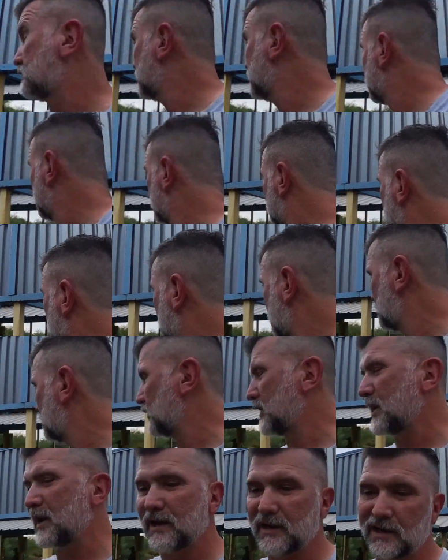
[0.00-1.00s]
but it's just Pablo
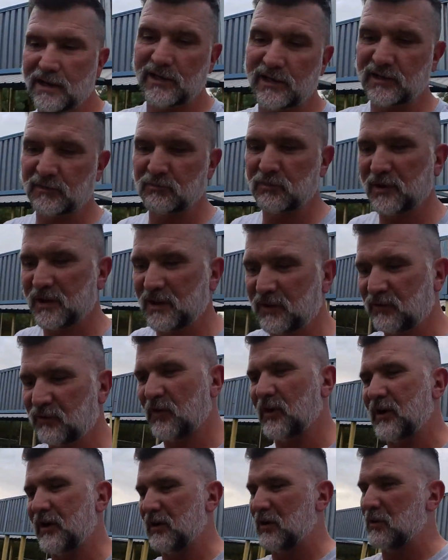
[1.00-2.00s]
and I, and he just put his
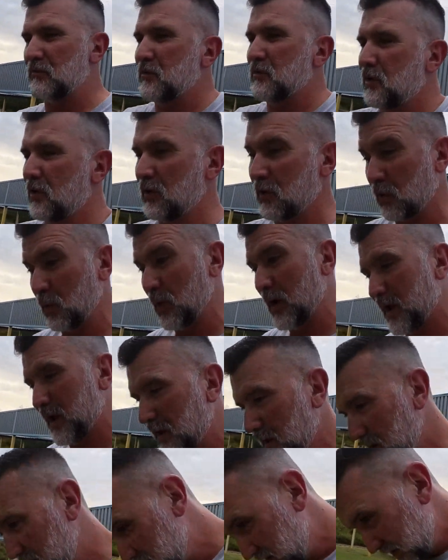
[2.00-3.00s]
firearm
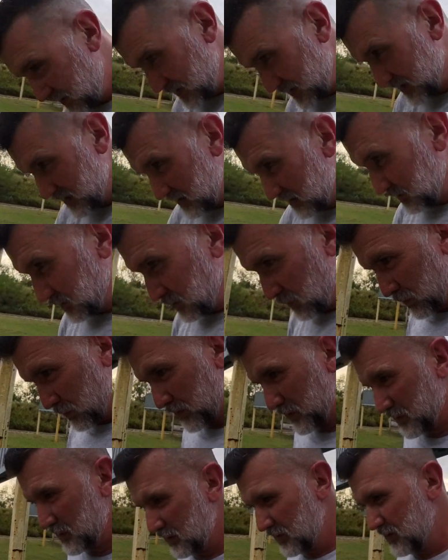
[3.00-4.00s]
away, so we're
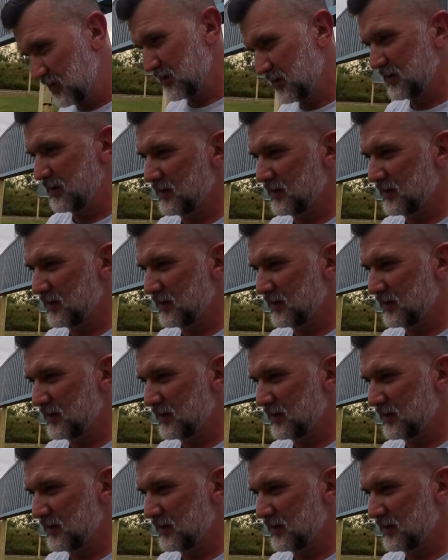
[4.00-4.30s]
good.